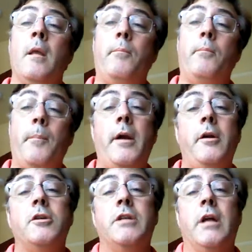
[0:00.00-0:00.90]

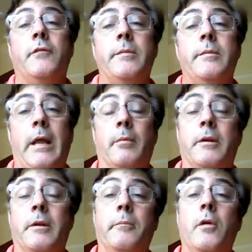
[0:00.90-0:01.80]
prepare yourself to be
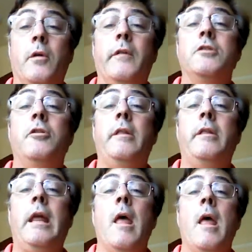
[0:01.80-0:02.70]
able to move into
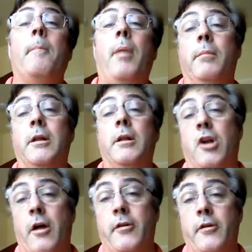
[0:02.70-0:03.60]
the
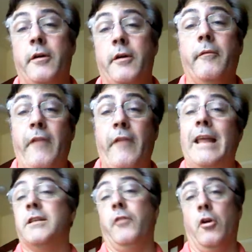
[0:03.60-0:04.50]
published author
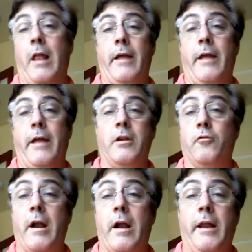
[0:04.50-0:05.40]
phase of your life and
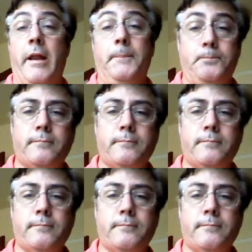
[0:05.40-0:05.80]
your writing.